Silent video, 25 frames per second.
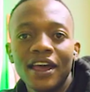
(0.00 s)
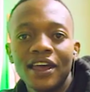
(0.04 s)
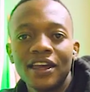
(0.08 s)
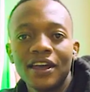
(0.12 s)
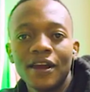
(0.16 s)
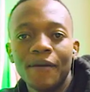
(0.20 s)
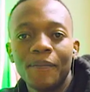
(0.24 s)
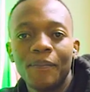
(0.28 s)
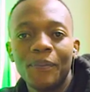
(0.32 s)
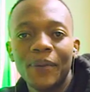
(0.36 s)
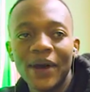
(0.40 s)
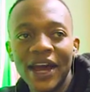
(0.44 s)

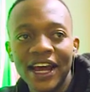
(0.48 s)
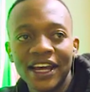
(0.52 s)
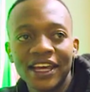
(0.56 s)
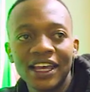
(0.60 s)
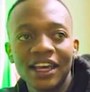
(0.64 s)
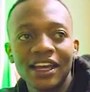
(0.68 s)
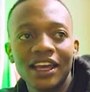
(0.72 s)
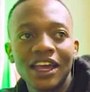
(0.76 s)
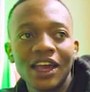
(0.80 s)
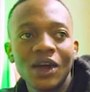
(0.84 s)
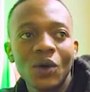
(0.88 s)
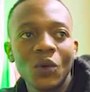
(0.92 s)
Yet back
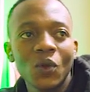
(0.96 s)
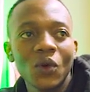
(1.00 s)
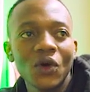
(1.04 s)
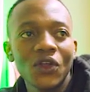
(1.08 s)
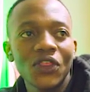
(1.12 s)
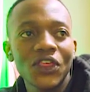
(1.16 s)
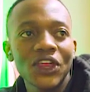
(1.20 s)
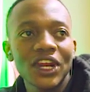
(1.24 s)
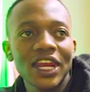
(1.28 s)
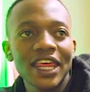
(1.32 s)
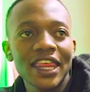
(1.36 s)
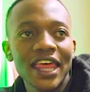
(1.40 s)
again
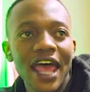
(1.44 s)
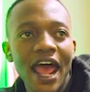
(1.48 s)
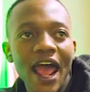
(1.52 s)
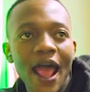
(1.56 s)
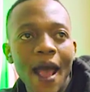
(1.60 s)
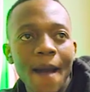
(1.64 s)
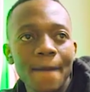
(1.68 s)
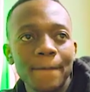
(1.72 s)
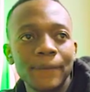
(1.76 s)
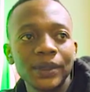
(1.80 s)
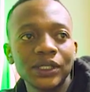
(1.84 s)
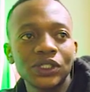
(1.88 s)
with another
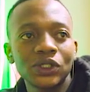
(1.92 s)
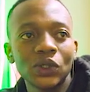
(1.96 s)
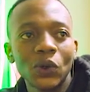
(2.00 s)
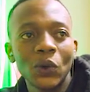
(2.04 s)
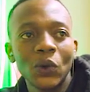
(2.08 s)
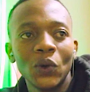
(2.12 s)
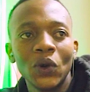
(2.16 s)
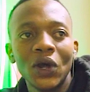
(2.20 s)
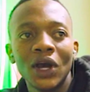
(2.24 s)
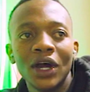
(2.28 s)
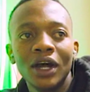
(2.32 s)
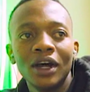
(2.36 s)

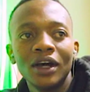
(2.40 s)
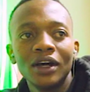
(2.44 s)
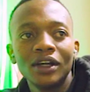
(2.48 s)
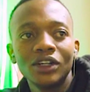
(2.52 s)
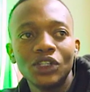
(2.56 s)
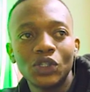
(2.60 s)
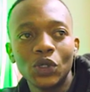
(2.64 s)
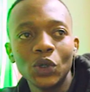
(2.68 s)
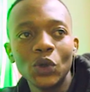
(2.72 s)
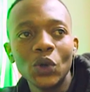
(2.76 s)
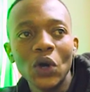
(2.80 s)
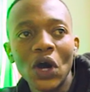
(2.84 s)
episode
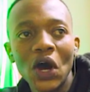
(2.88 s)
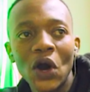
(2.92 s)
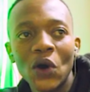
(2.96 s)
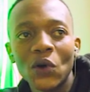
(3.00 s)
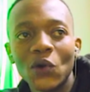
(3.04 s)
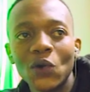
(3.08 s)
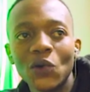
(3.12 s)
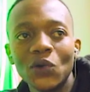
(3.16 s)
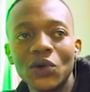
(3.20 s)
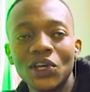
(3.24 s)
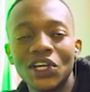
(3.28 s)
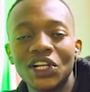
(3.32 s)
to our
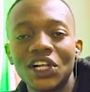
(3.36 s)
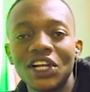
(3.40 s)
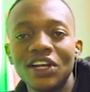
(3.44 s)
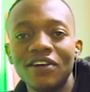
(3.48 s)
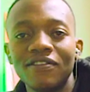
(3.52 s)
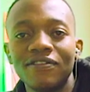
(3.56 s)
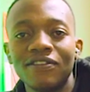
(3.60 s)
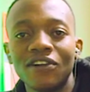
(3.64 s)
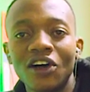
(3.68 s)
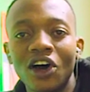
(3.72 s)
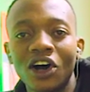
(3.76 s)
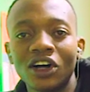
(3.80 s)

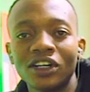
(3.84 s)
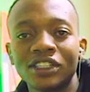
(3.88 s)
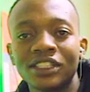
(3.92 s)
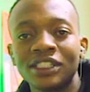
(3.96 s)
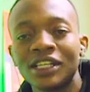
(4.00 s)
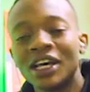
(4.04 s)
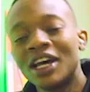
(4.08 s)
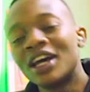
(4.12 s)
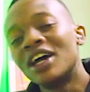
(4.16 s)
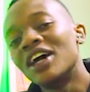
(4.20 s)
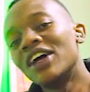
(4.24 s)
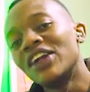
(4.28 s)
weekly vlogs.